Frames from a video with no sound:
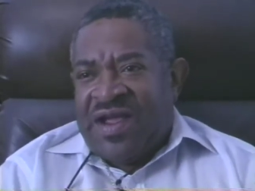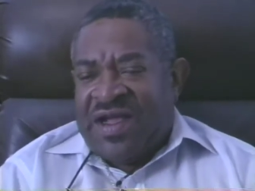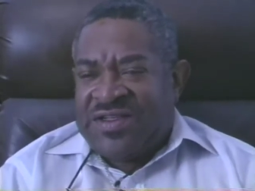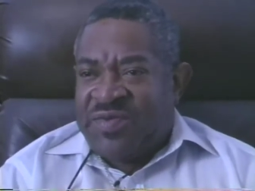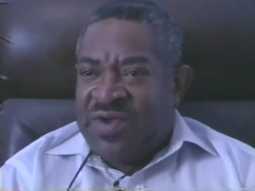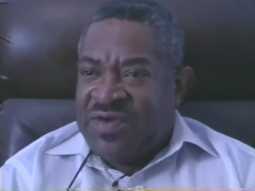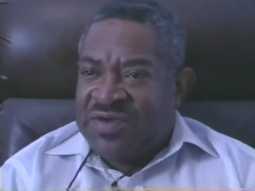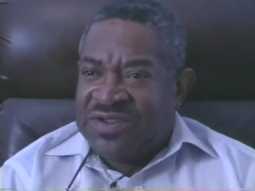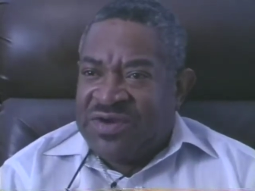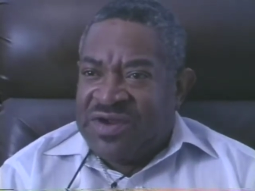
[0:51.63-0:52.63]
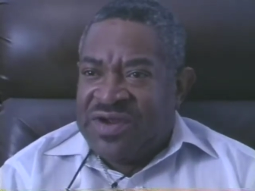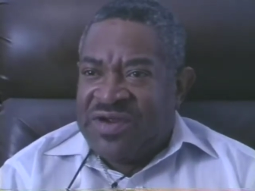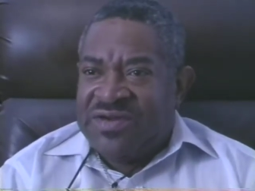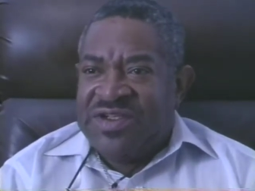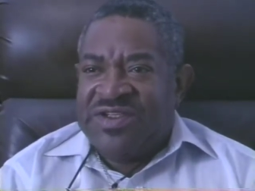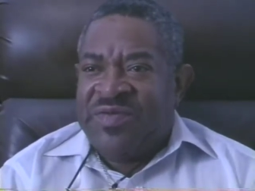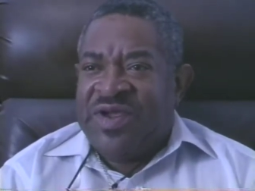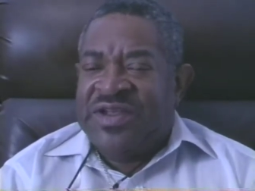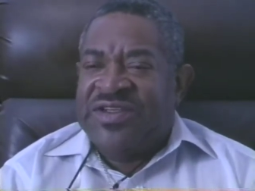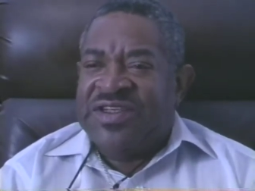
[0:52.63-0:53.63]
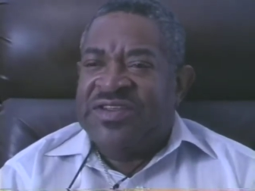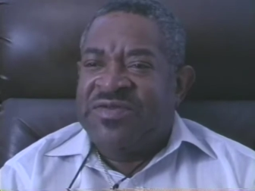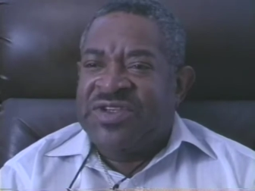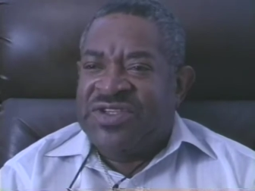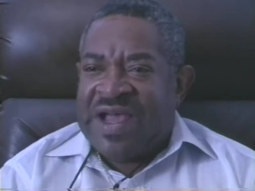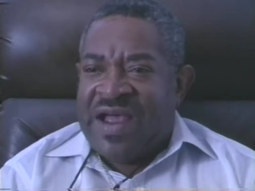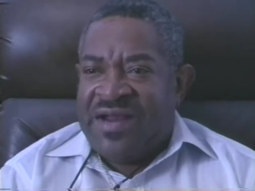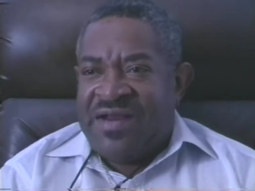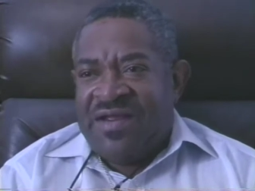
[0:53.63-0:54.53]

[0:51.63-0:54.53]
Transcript: I said, man, what's going on? He said, man, Jesse been shot.